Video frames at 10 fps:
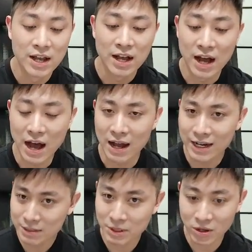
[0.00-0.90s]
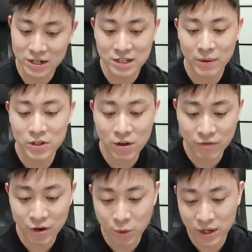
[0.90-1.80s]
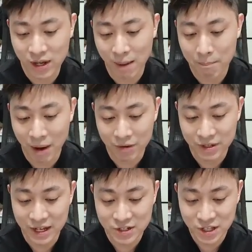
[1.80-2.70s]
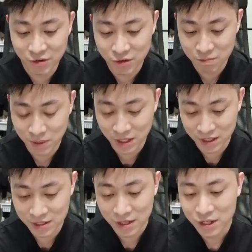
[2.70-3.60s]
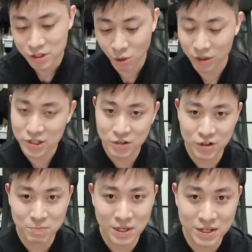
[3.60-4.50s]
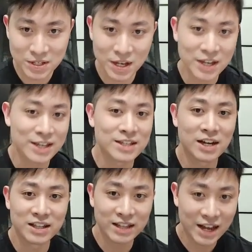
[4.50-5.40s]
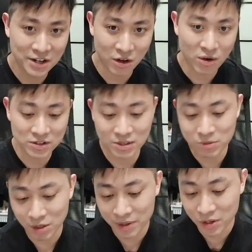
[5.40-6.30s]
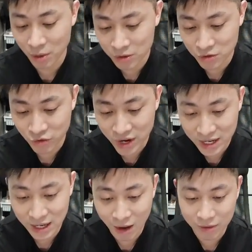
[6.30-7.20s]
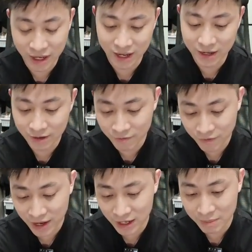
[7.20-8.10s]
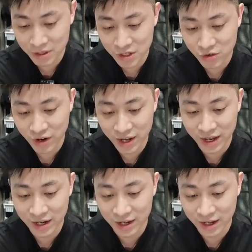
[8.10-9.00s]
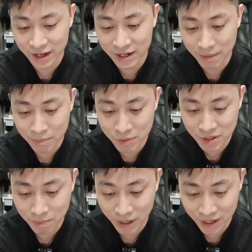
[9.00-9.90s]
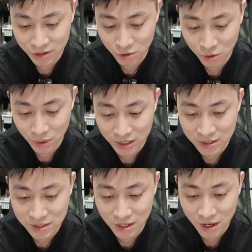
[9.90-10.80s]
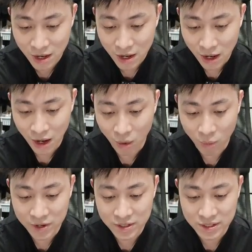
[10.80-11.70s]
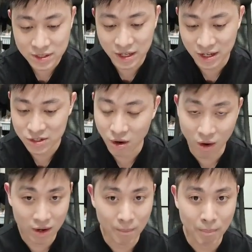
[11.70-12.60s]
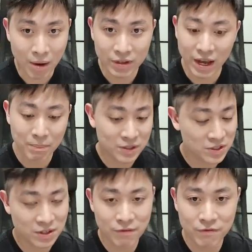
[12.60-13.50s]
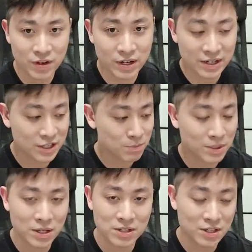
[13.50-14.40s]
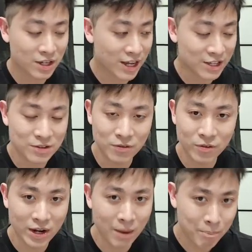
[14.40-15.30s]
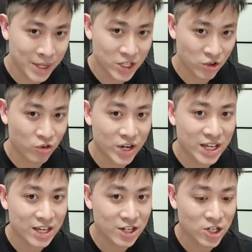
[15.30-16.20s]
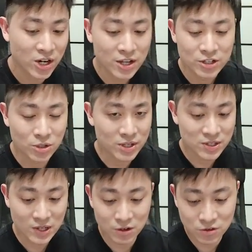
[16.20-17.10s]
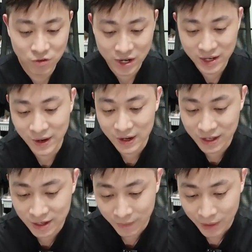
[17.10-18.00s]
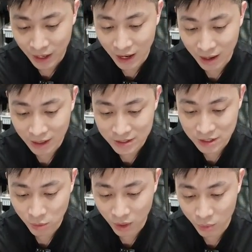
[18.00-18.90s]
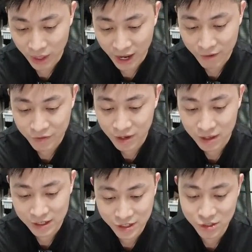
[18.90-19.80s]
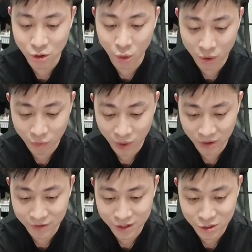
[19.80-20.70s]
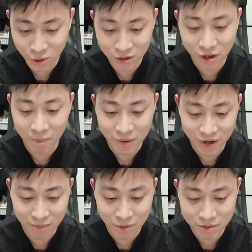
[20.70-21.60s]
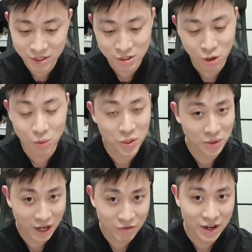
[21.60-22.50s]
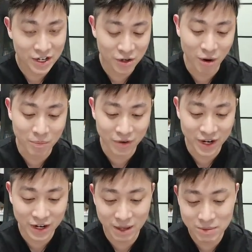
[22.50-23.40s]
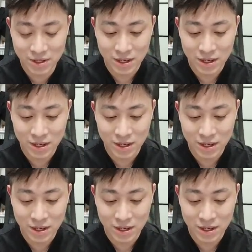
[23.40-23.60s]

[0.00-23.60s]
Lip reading: Last but not least, I want to talk very quickly about that stereo speakers. So the stereo speakers here is another awesome job. It goes really loud, and in fact, let me just try and get a music playing so you can see what this thing is all about. I personally feel that this speakers here gets a bit 3D-ish, so it sounds really clean. Let's see what we have here. Let's just go with one of those non-copyright music so we don't have any copyright claims.